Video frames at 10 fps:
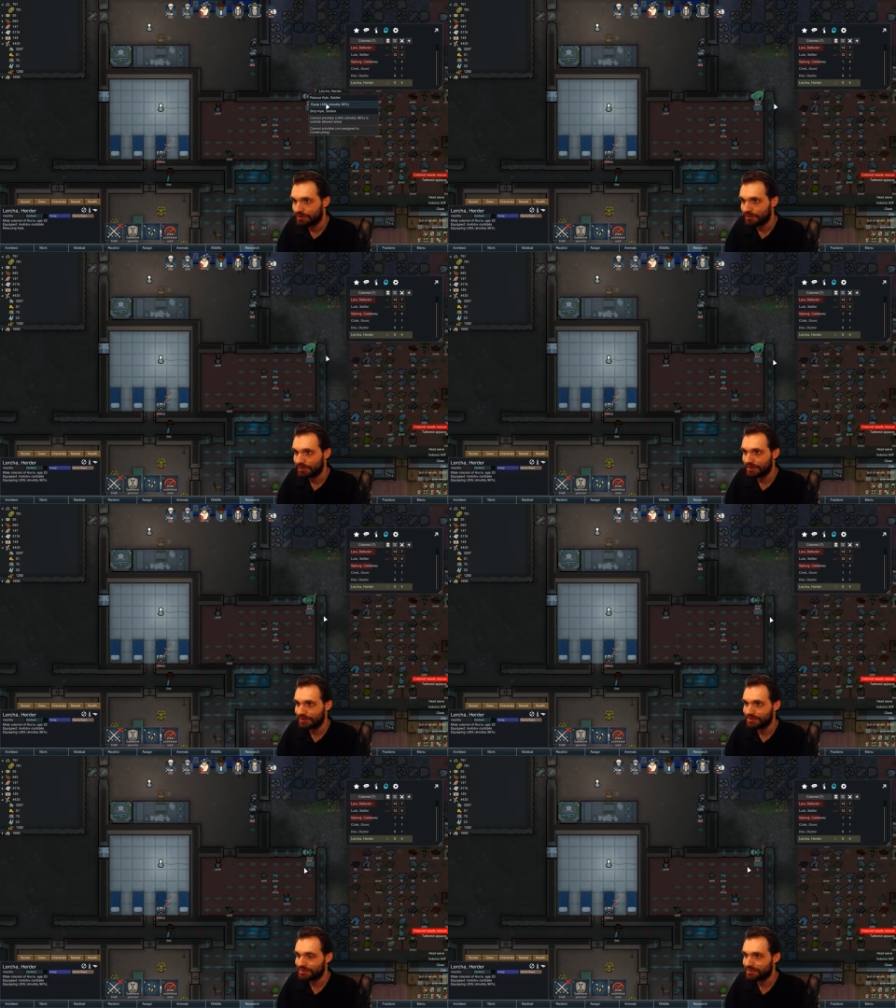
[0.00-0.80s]
Yeah,
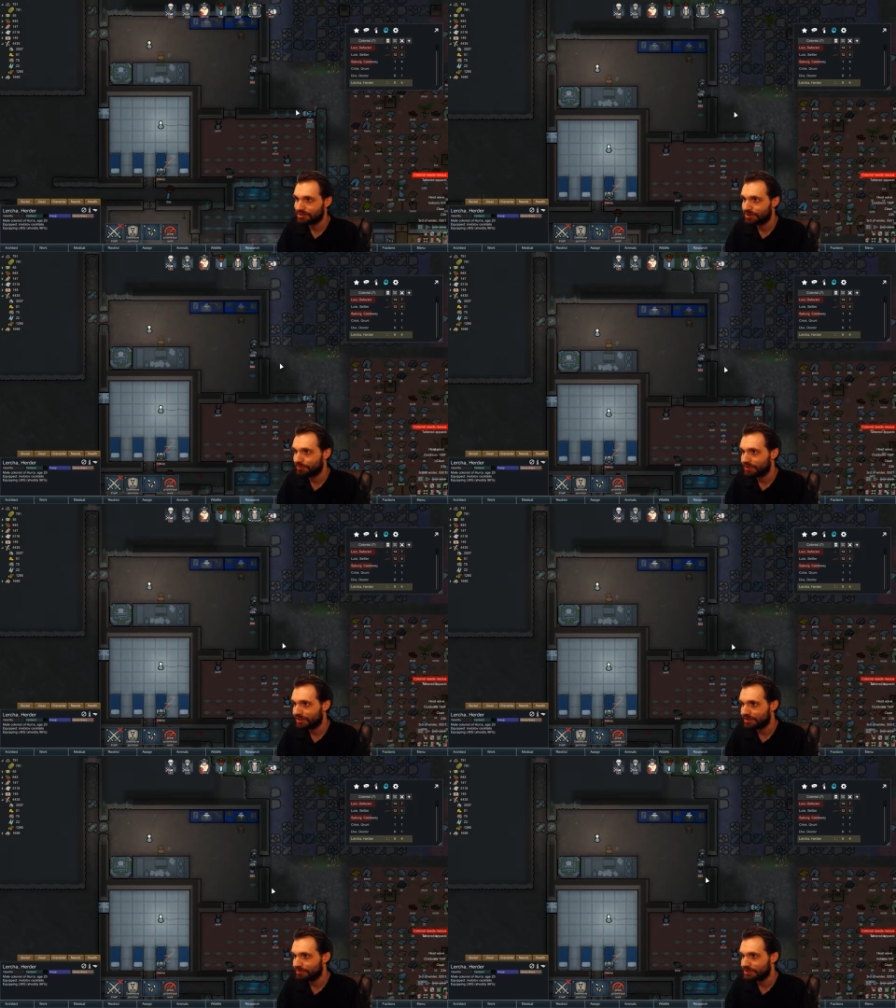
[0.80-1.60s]
let's just equip the
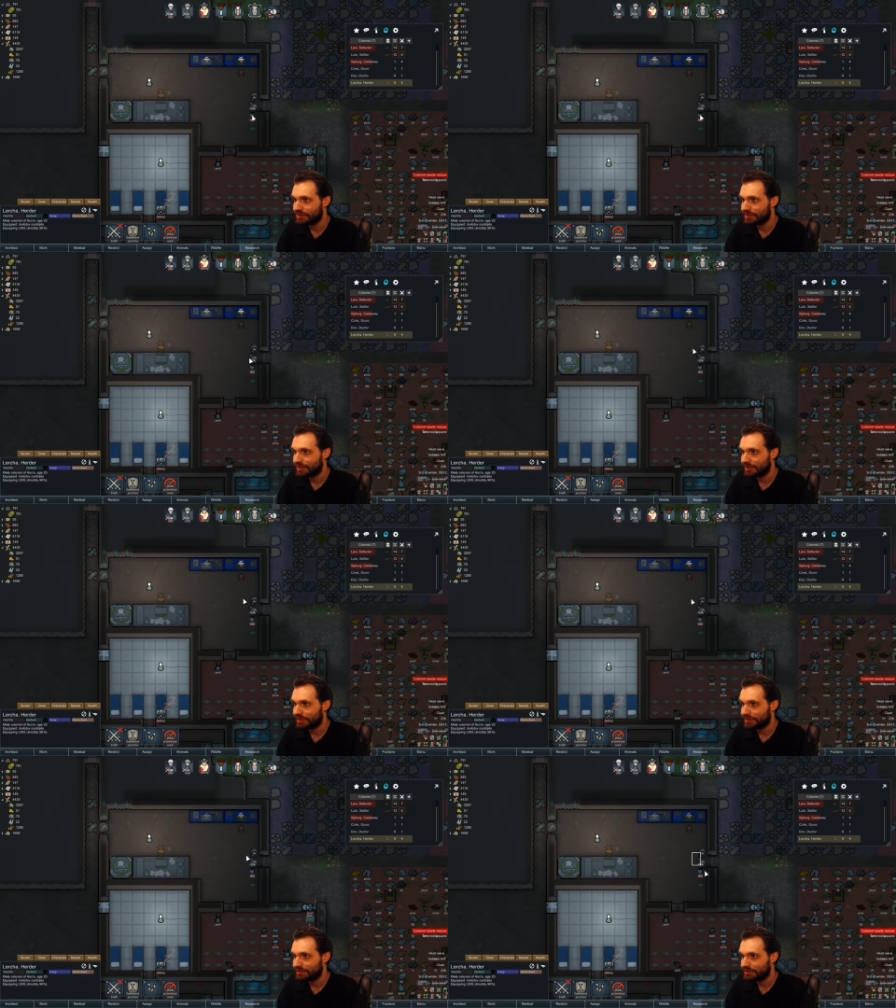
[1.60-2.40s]
LMG
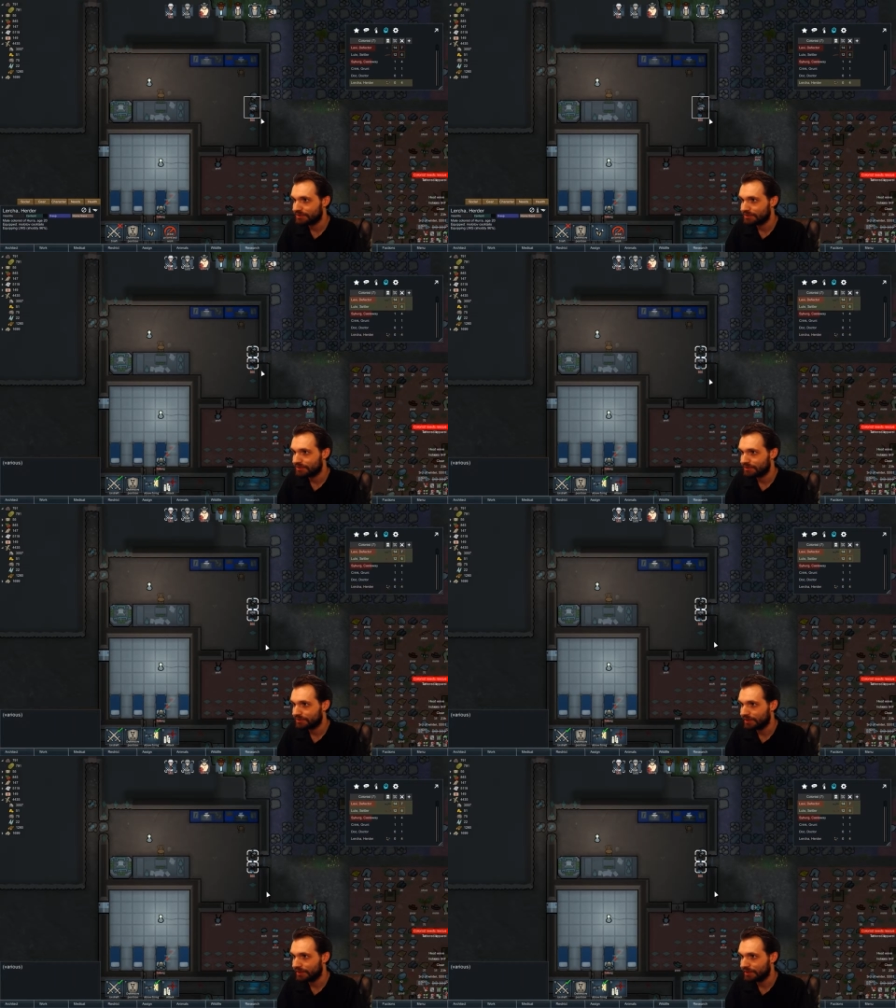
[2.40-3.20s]
and
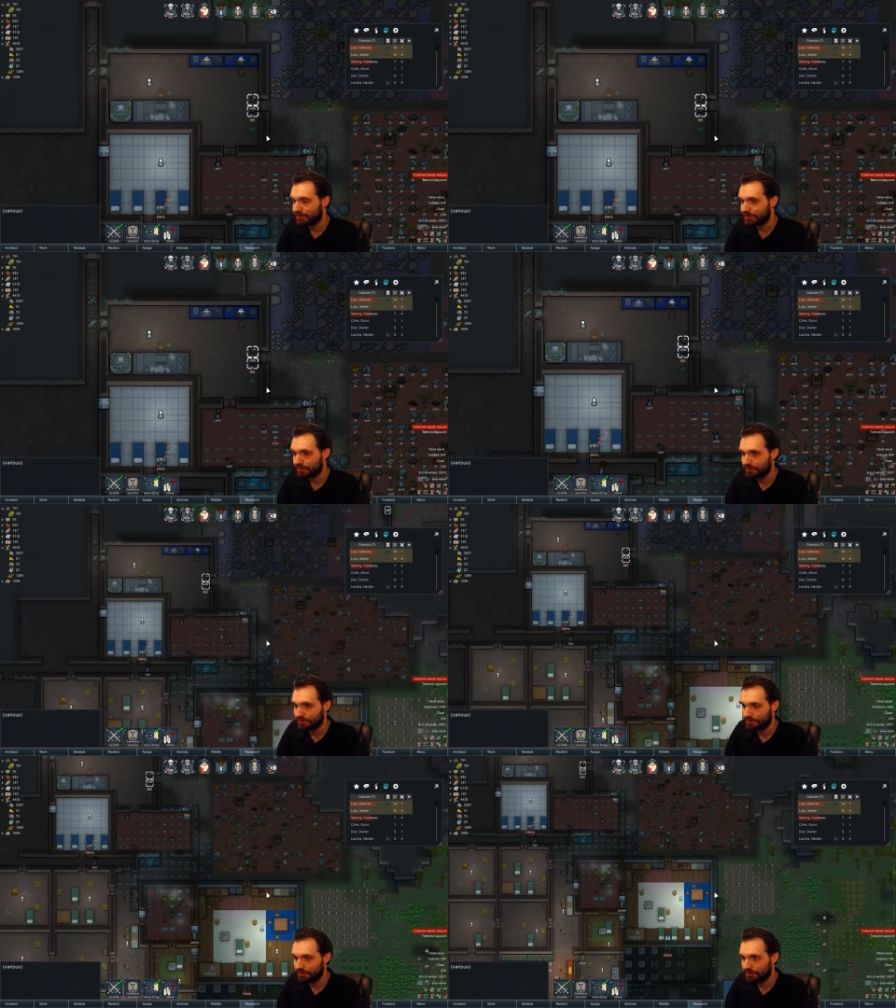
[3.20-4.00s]
then
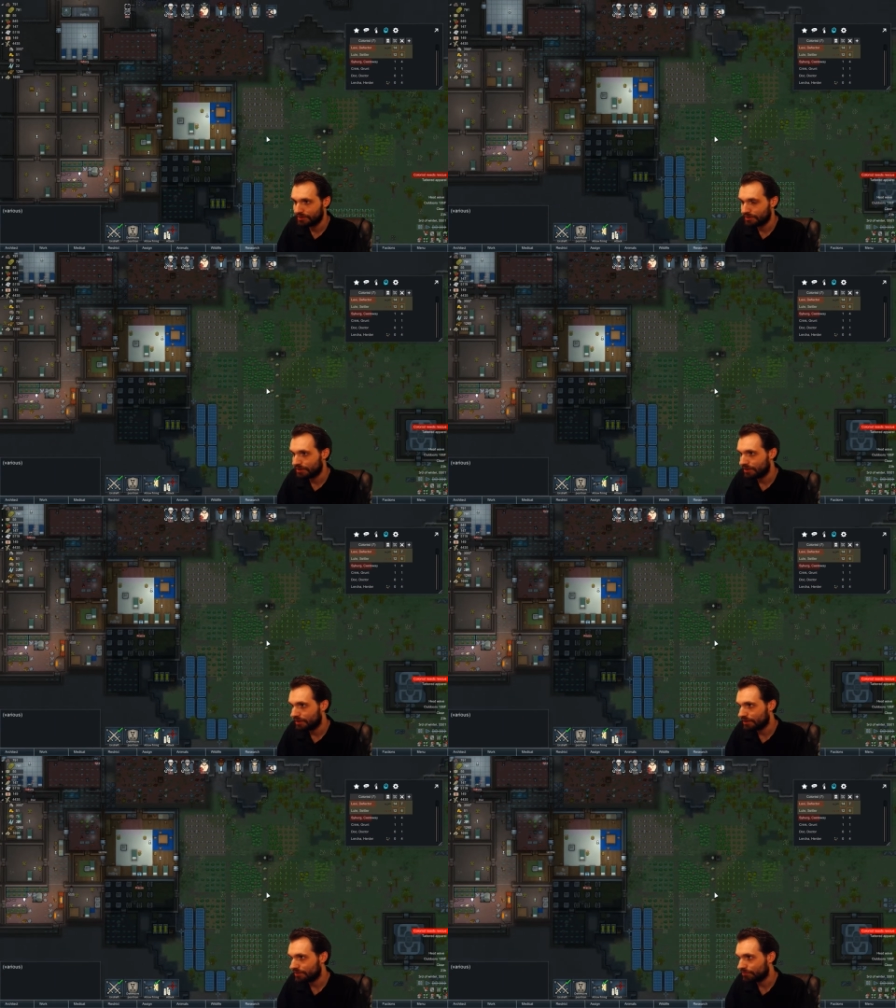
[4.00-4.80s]

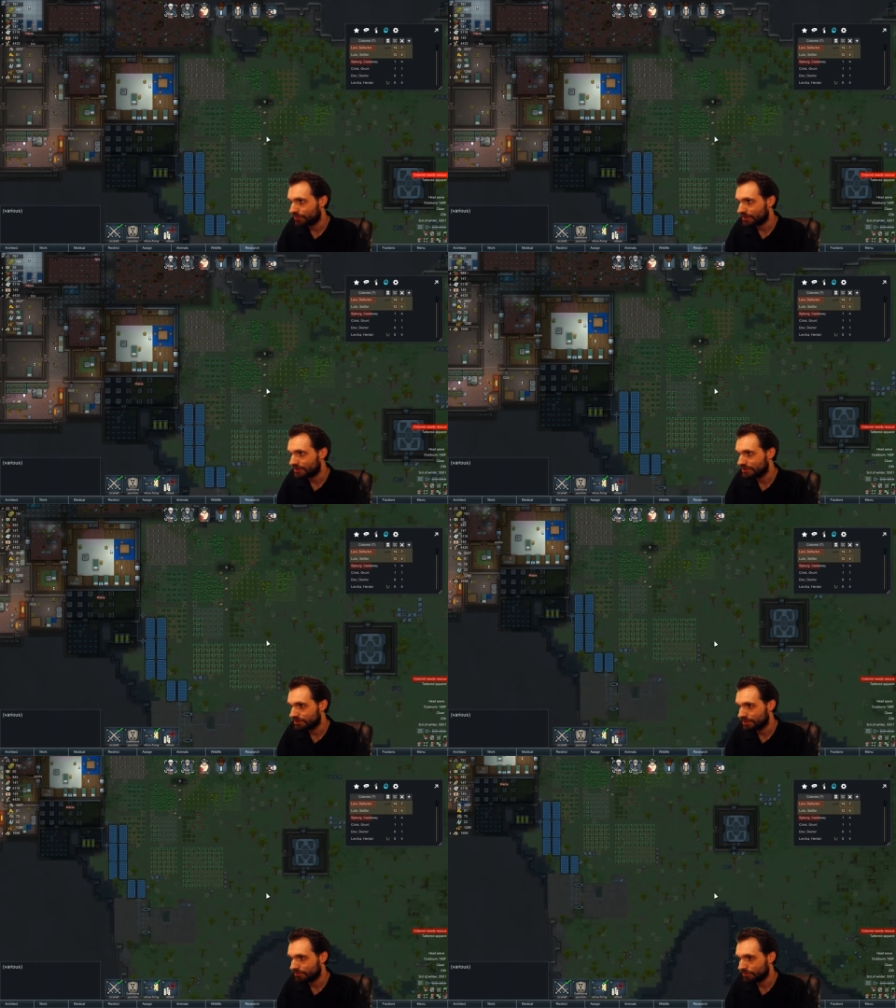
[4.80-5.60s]
um, rescue
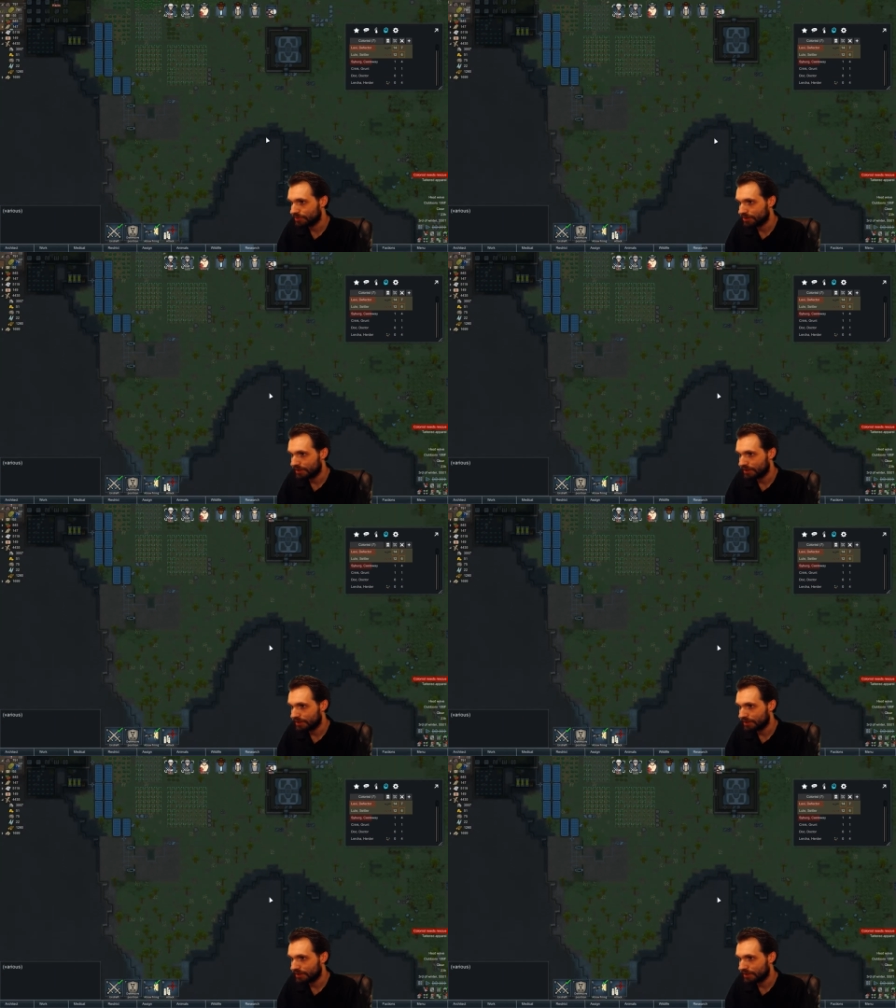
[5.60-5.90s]
him.